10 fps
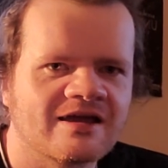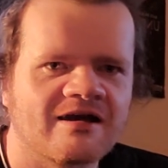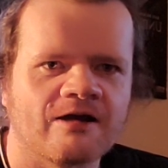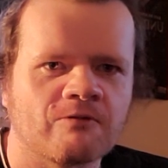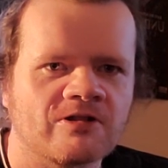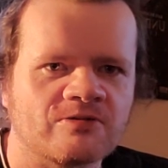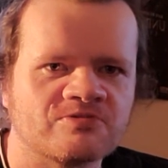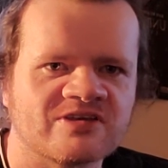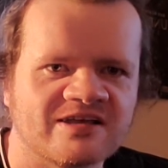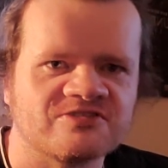Guy
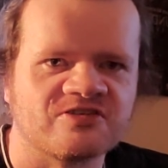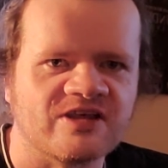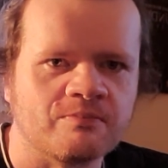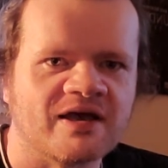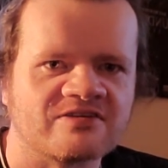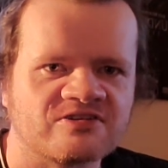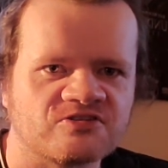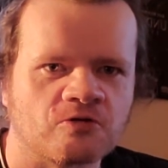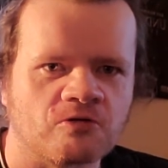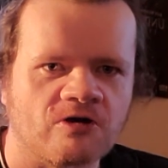Williams is the best
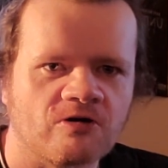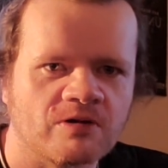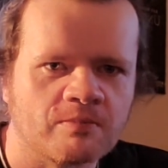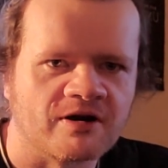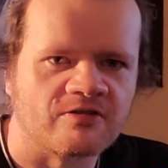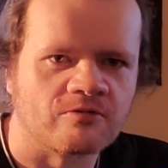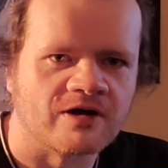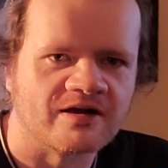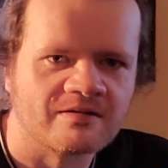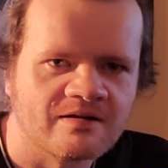Zorro, by the
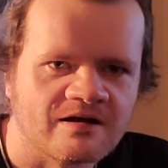way.